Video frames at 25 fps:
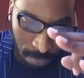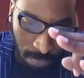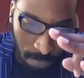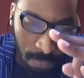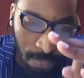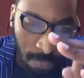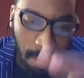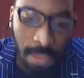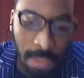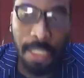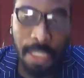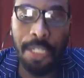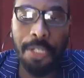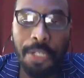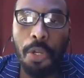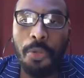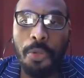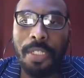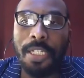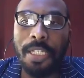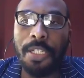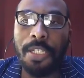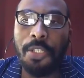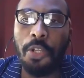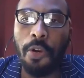he knows
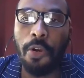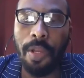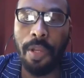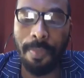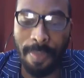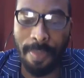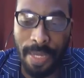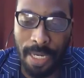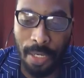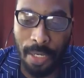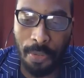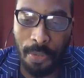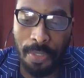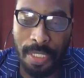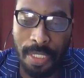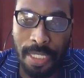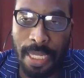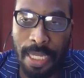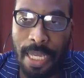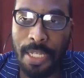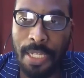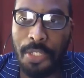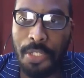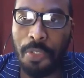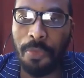the story better because he
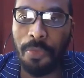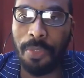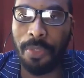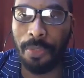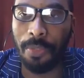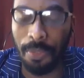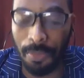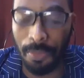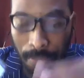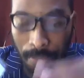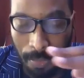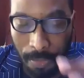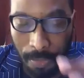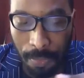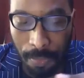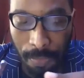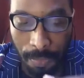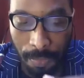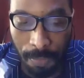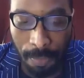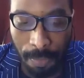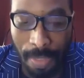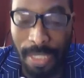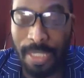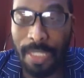has to
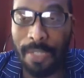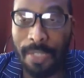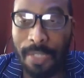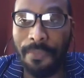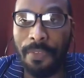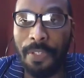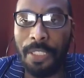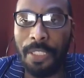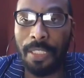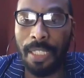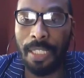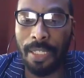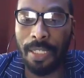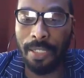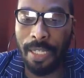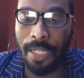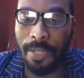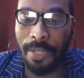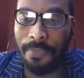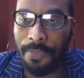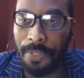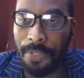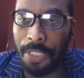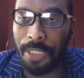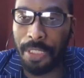make that
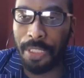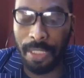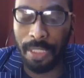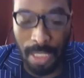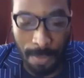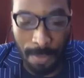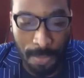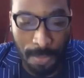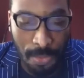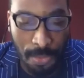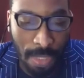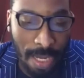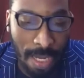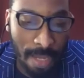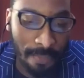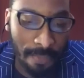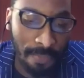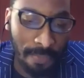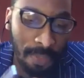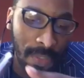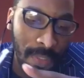vision come to life.